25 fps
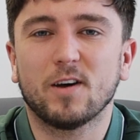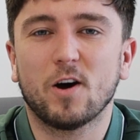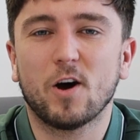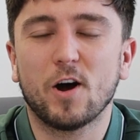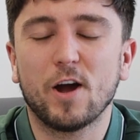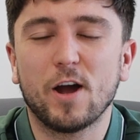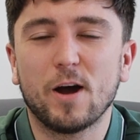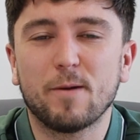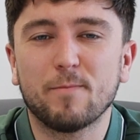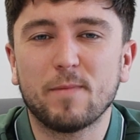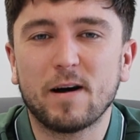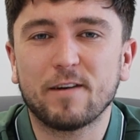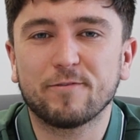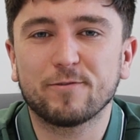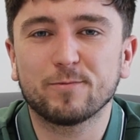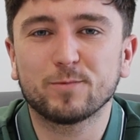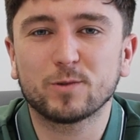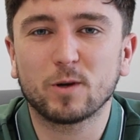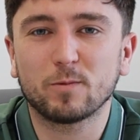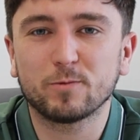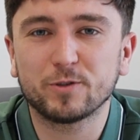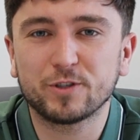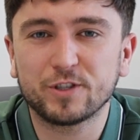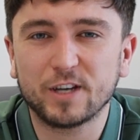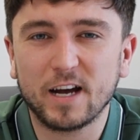Hi, I'm Matt from
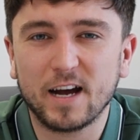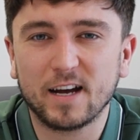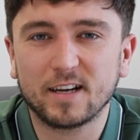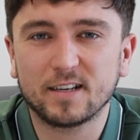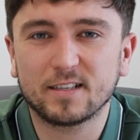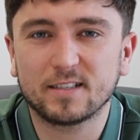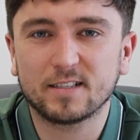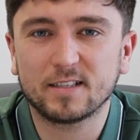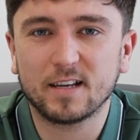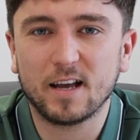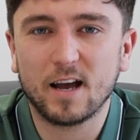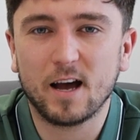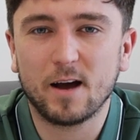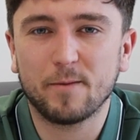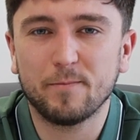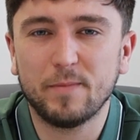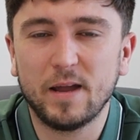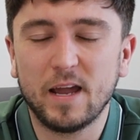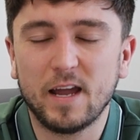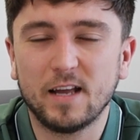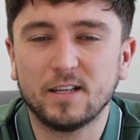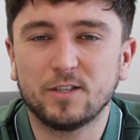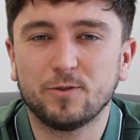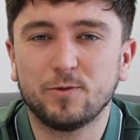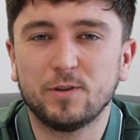Thomas Jacks. I'm
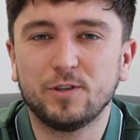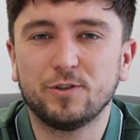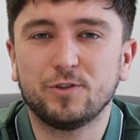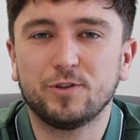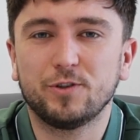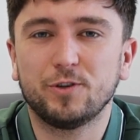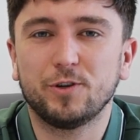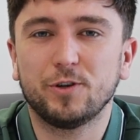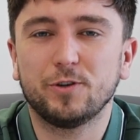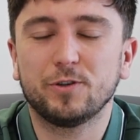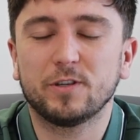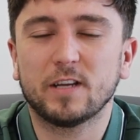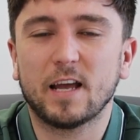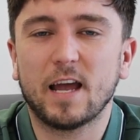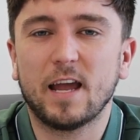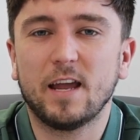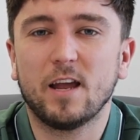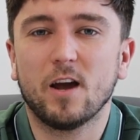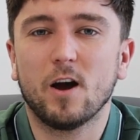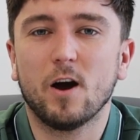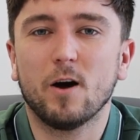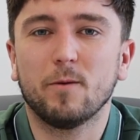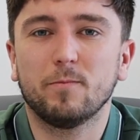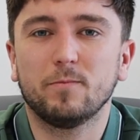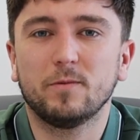here to introduce an
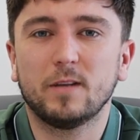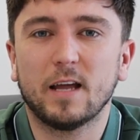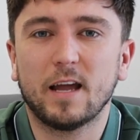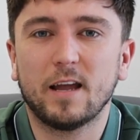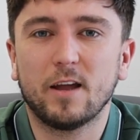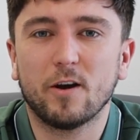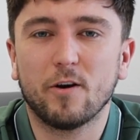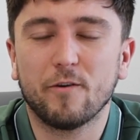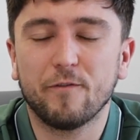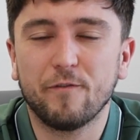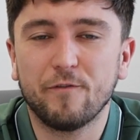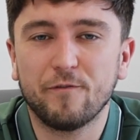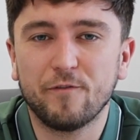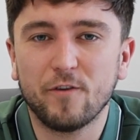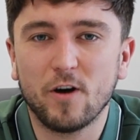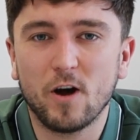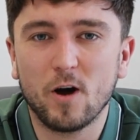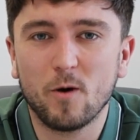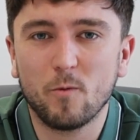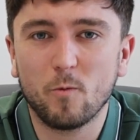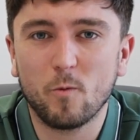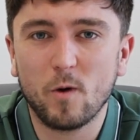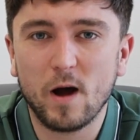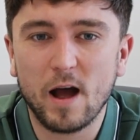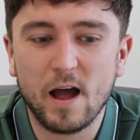update of
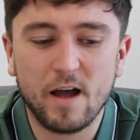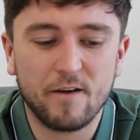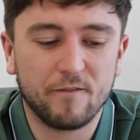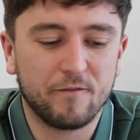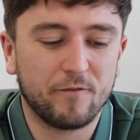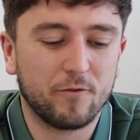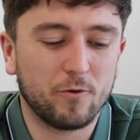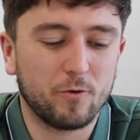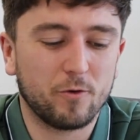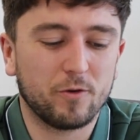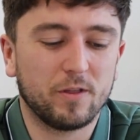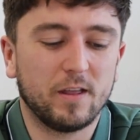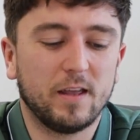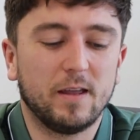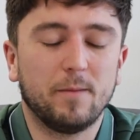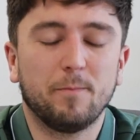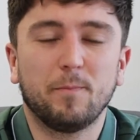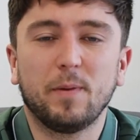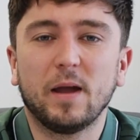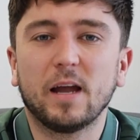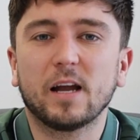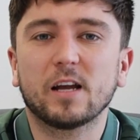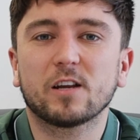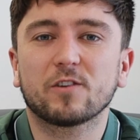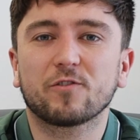firmware for the
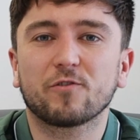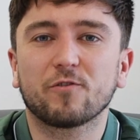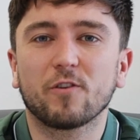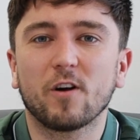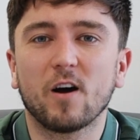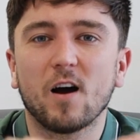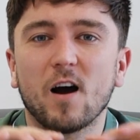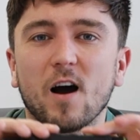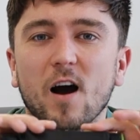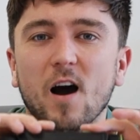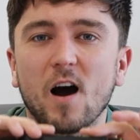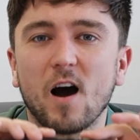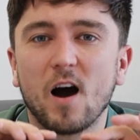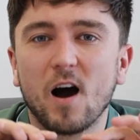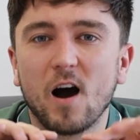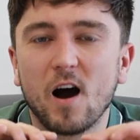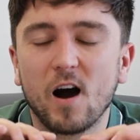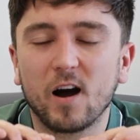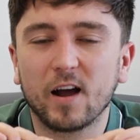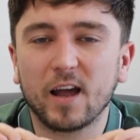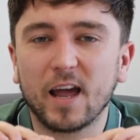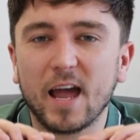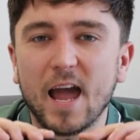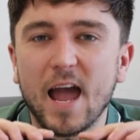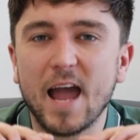Pixfra
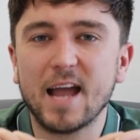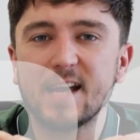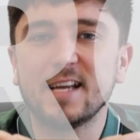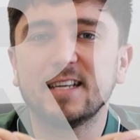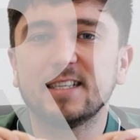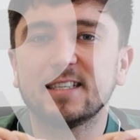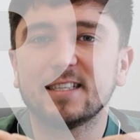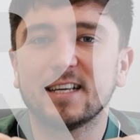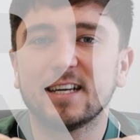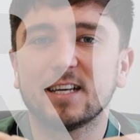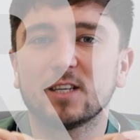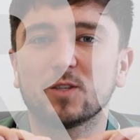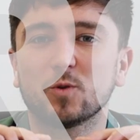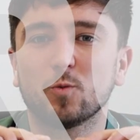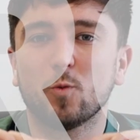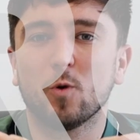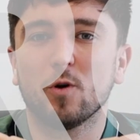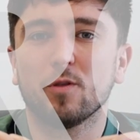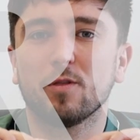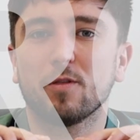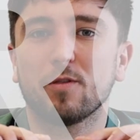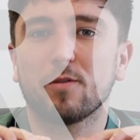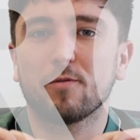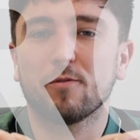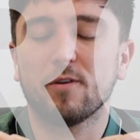Arc
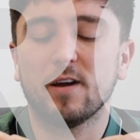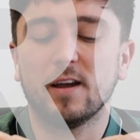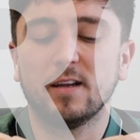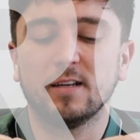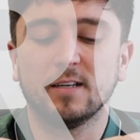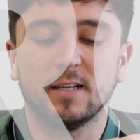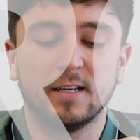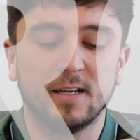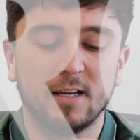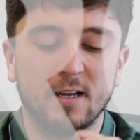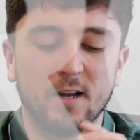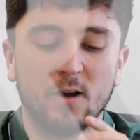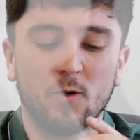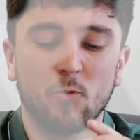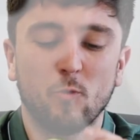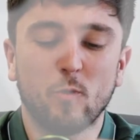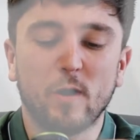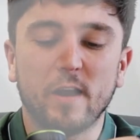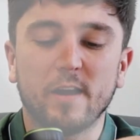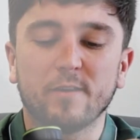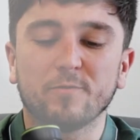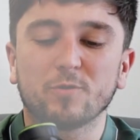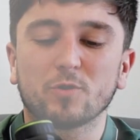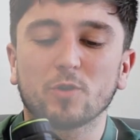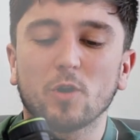A613.
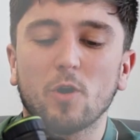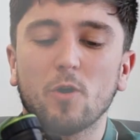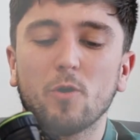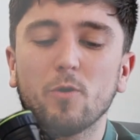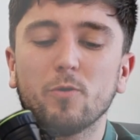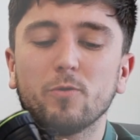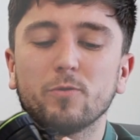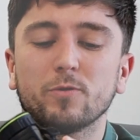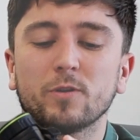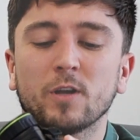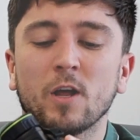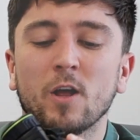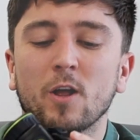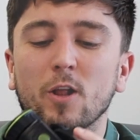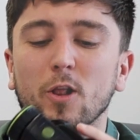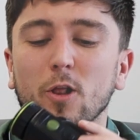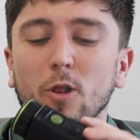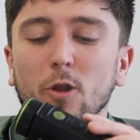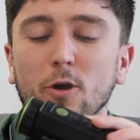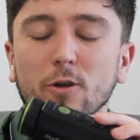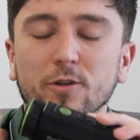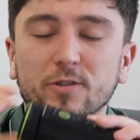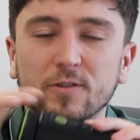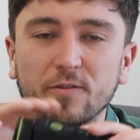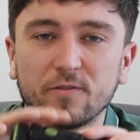We have sold
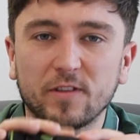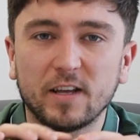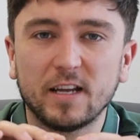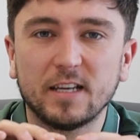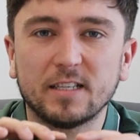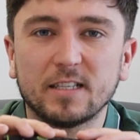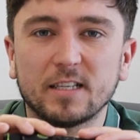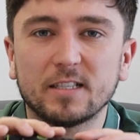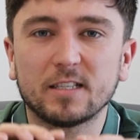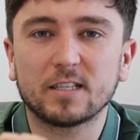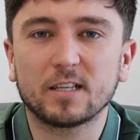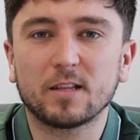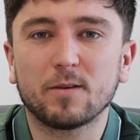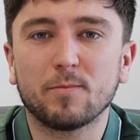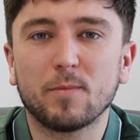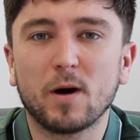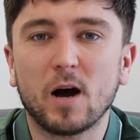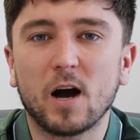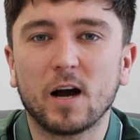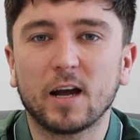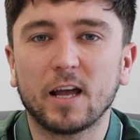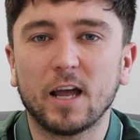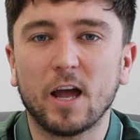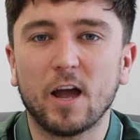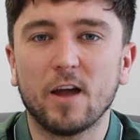lots of these into the
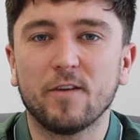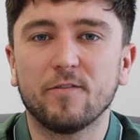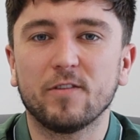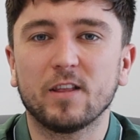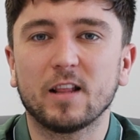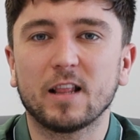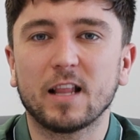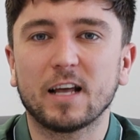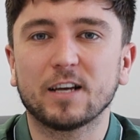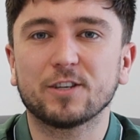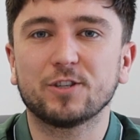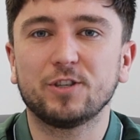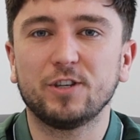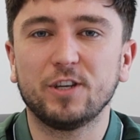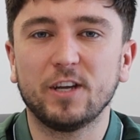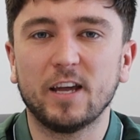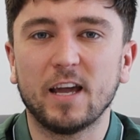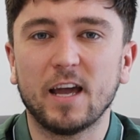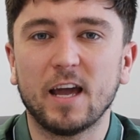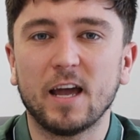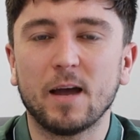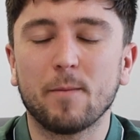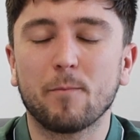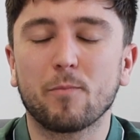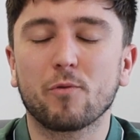market over the last
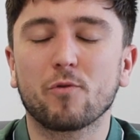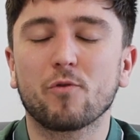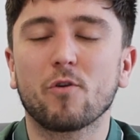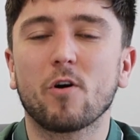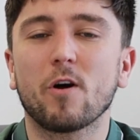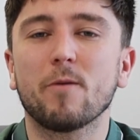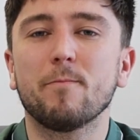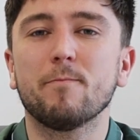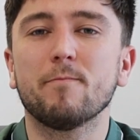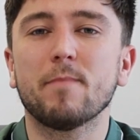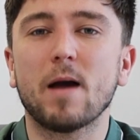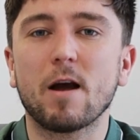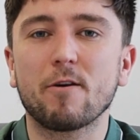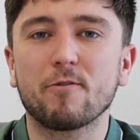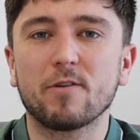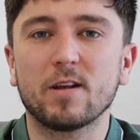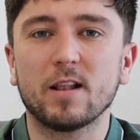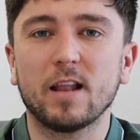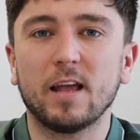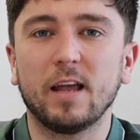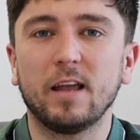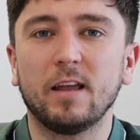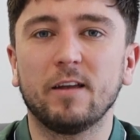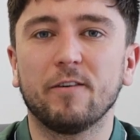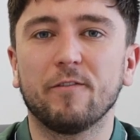year,
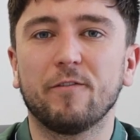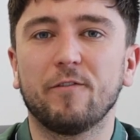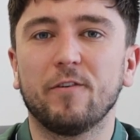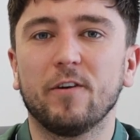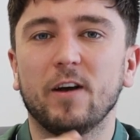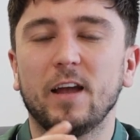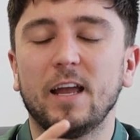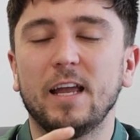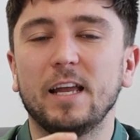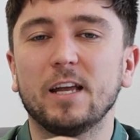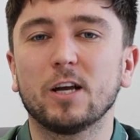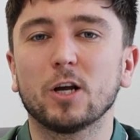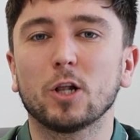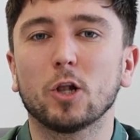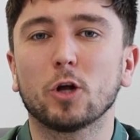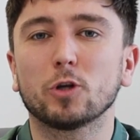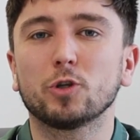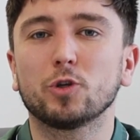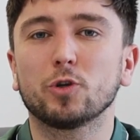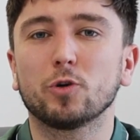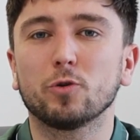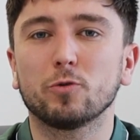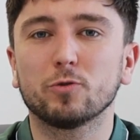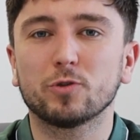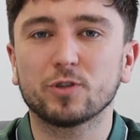primarily for
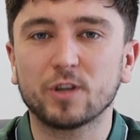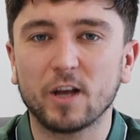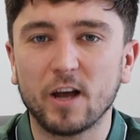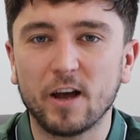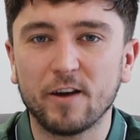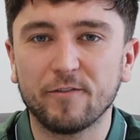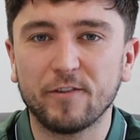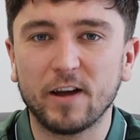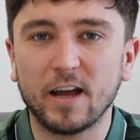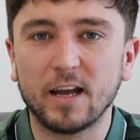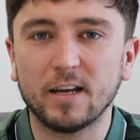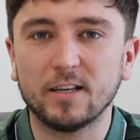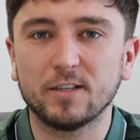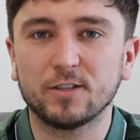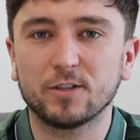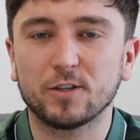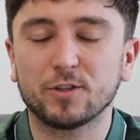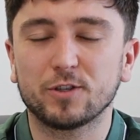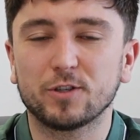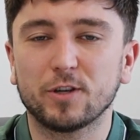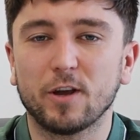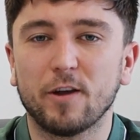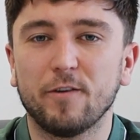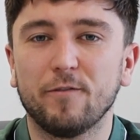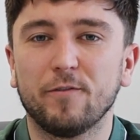ecological
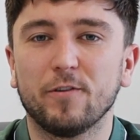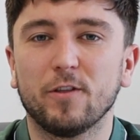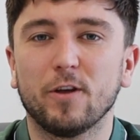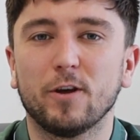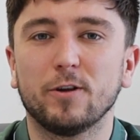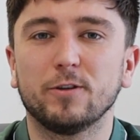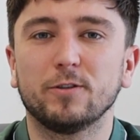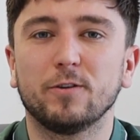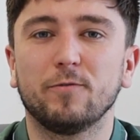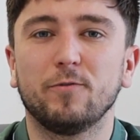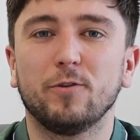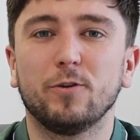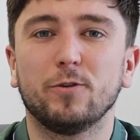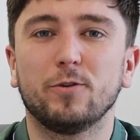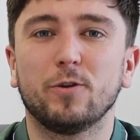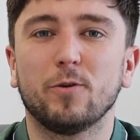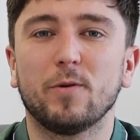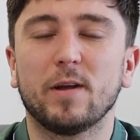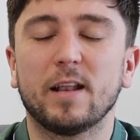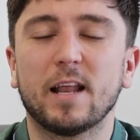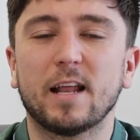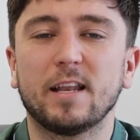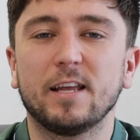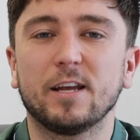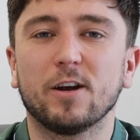surveys. So for those of you
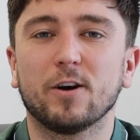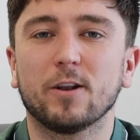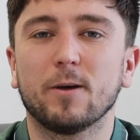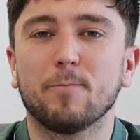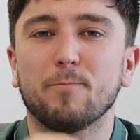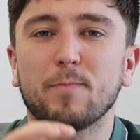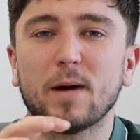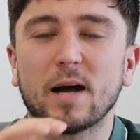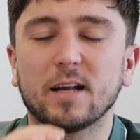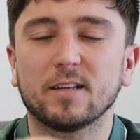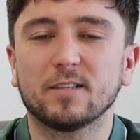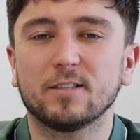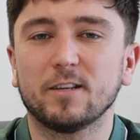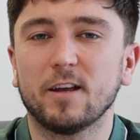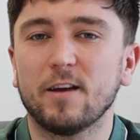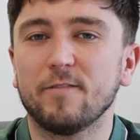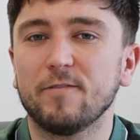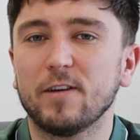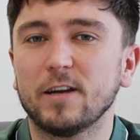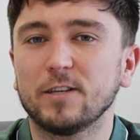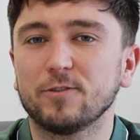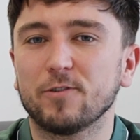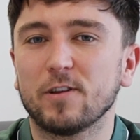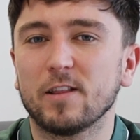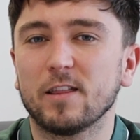doing any kind of bat
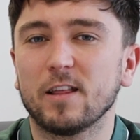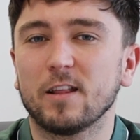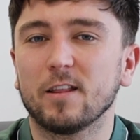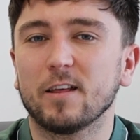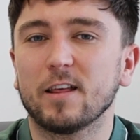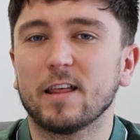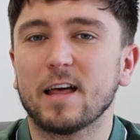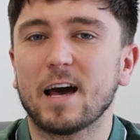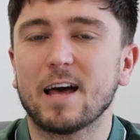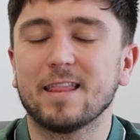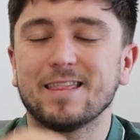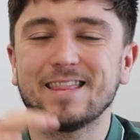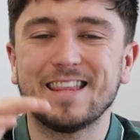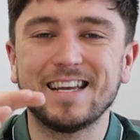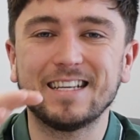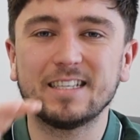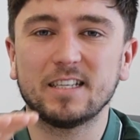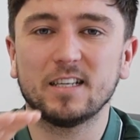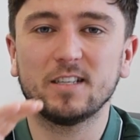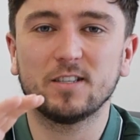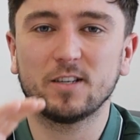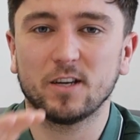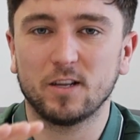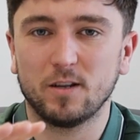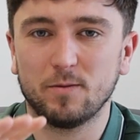surveys or anything like that,
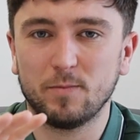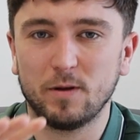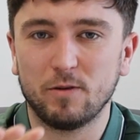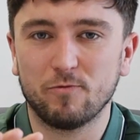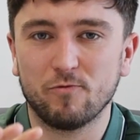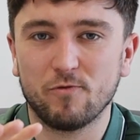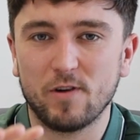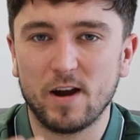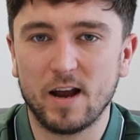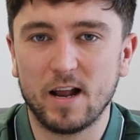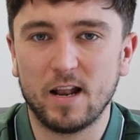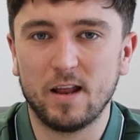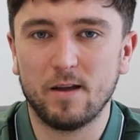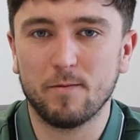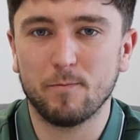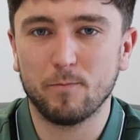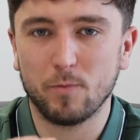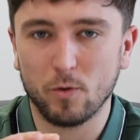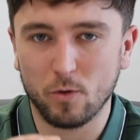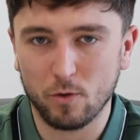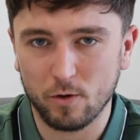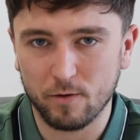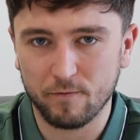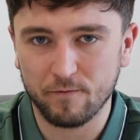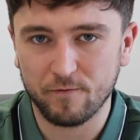this is going to be really
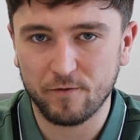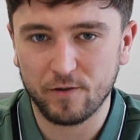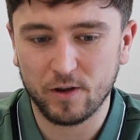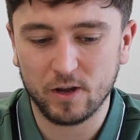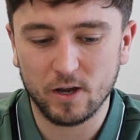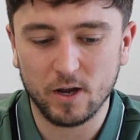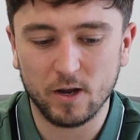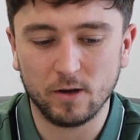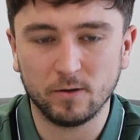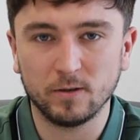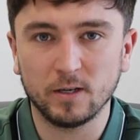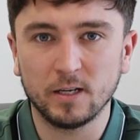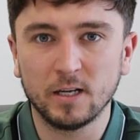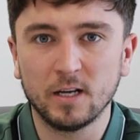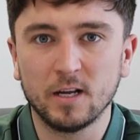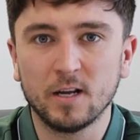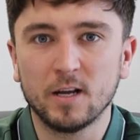important for you.